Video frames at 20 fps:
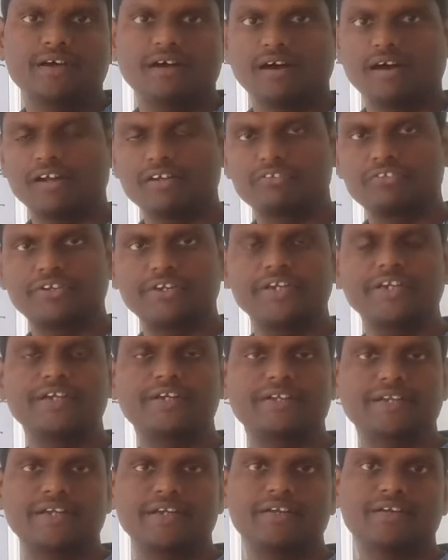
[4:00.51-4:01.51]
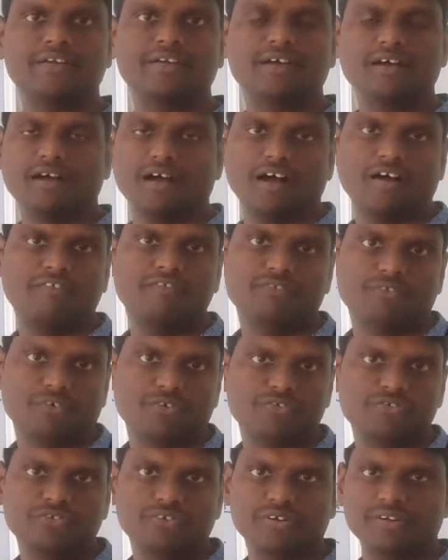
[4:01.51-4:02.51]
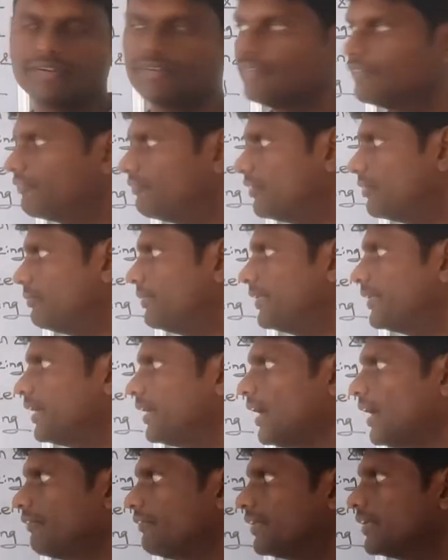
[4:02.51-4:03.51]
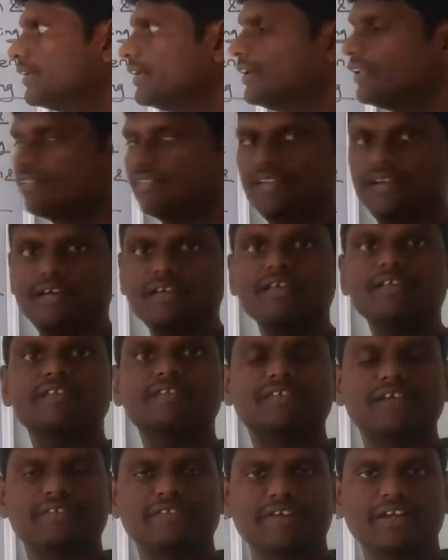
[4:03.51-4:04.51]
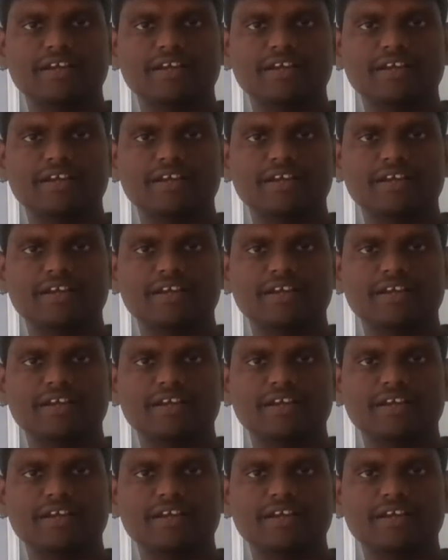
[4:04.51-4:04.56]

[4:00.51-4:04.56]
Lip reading: or 3 in 10 of frozen shoulder will be having the cervical